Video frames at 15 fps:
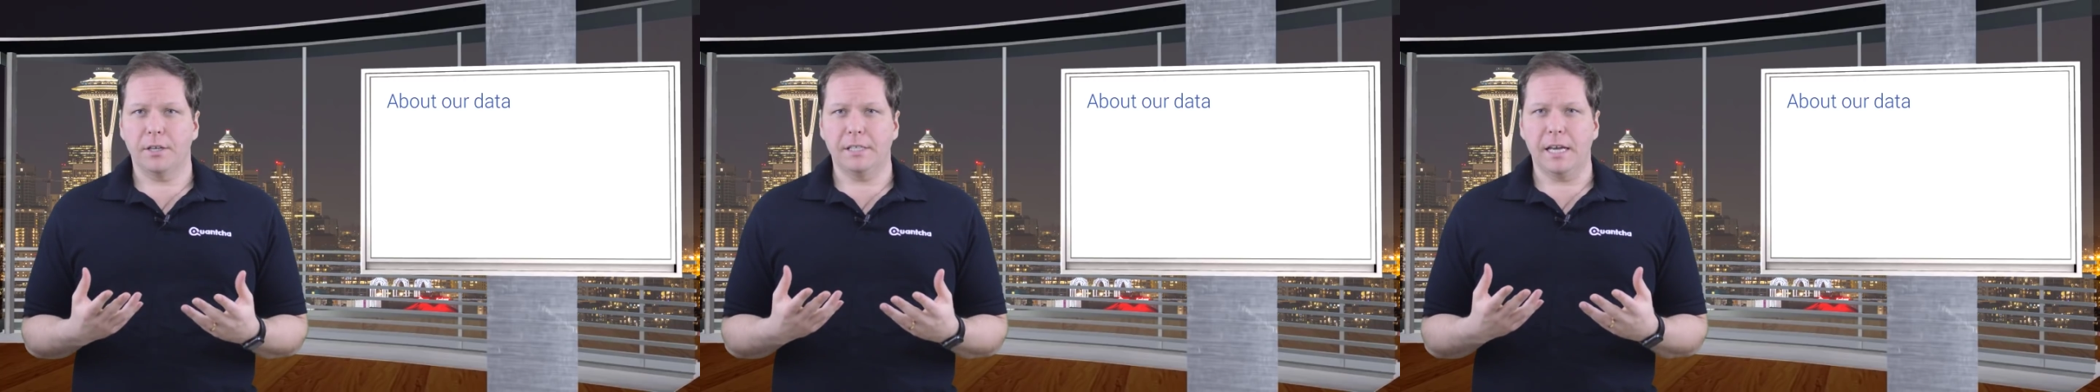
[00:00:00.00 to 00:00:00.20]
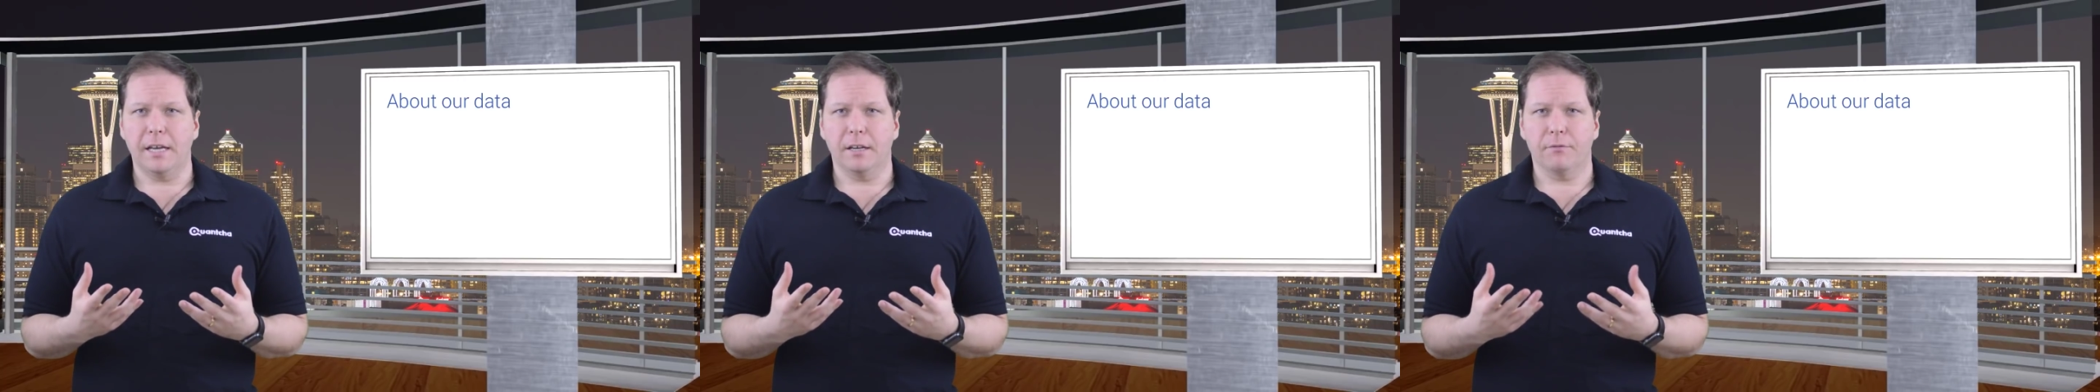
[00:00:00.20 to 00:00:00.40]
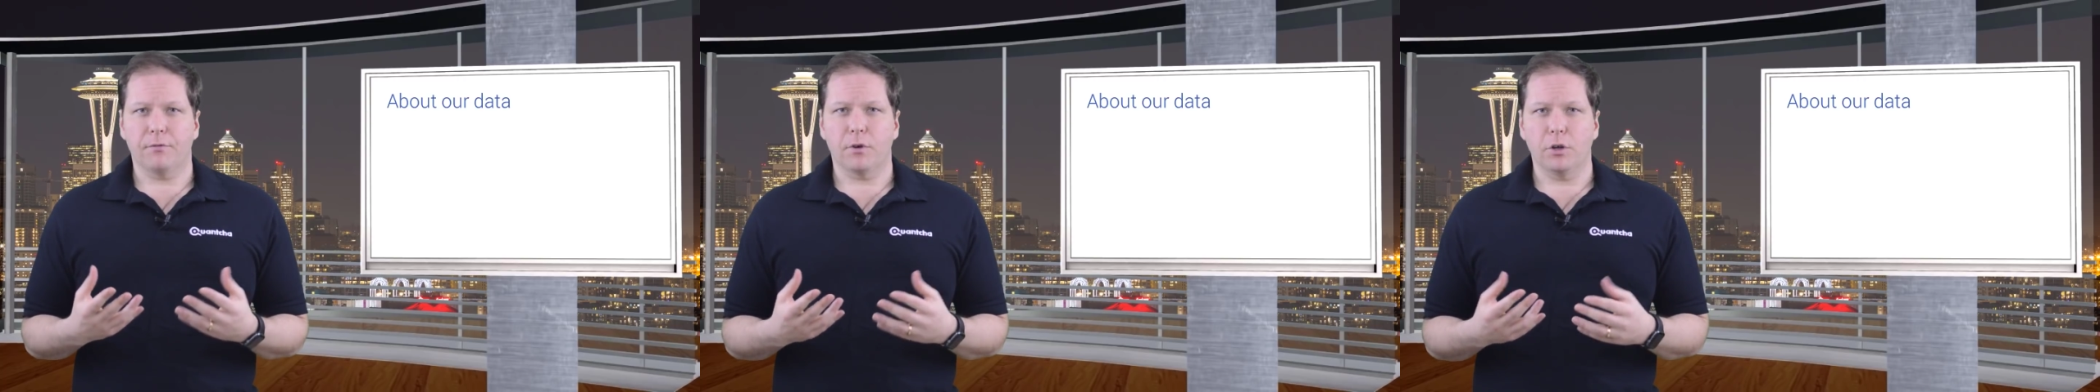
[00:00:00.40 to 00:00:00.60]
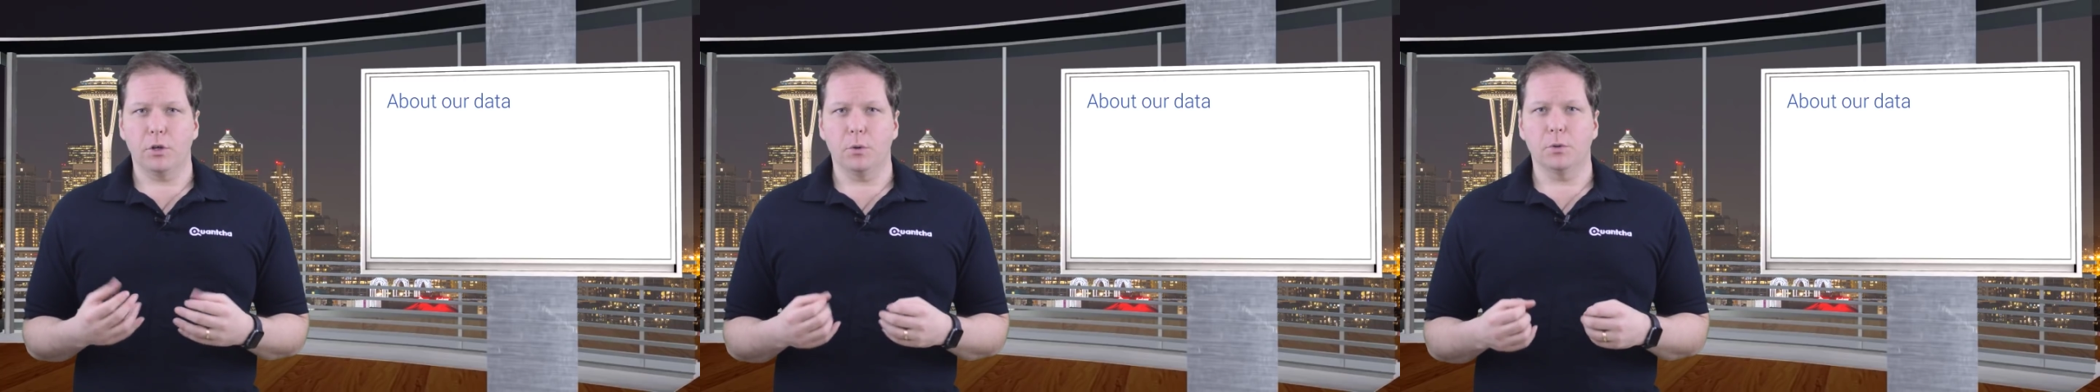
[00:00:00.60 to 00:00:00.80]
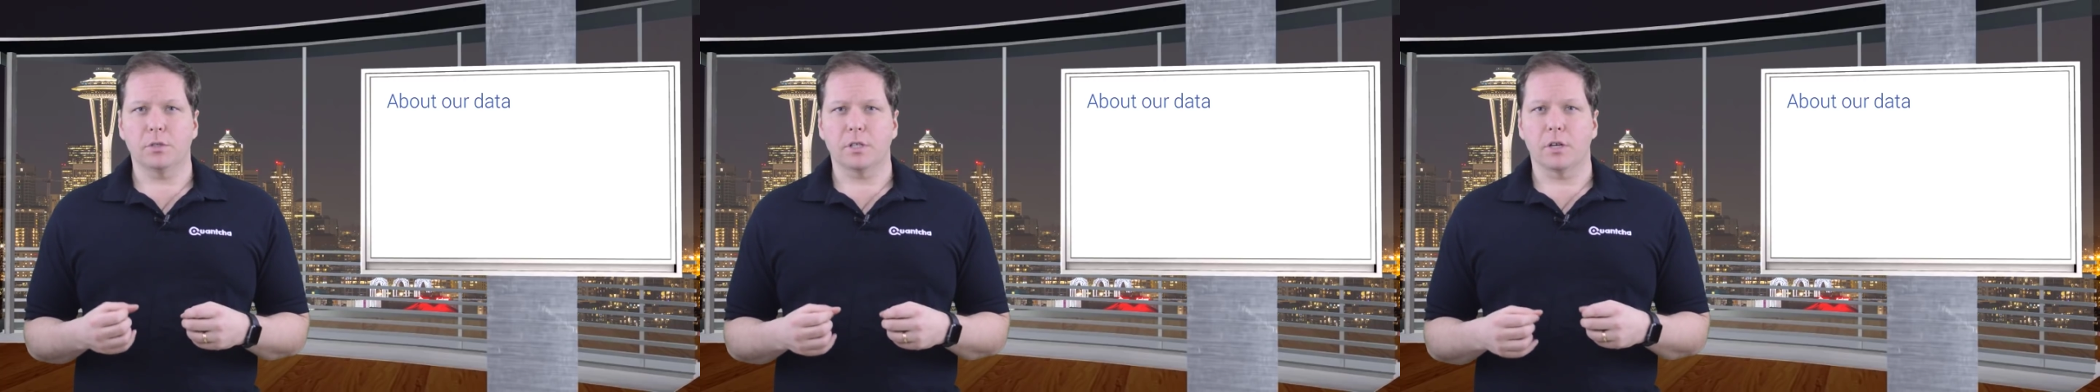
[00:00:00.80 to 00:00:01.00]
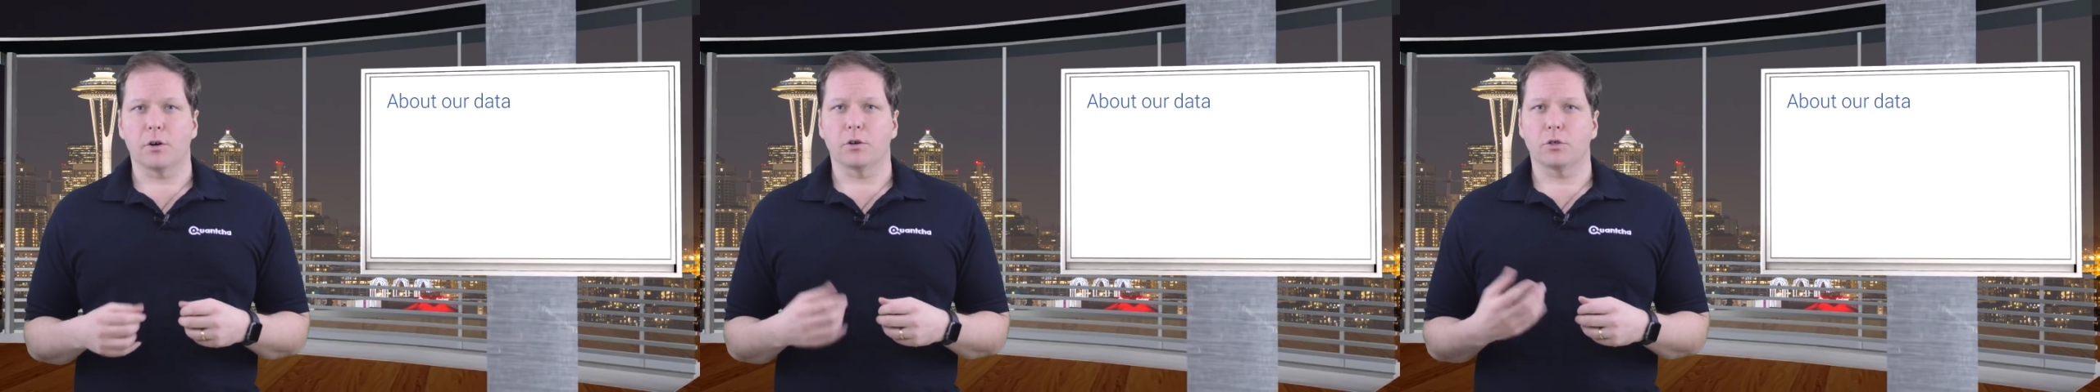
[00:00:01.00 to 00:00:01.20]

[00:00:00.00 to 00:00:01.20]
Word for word: data for use in our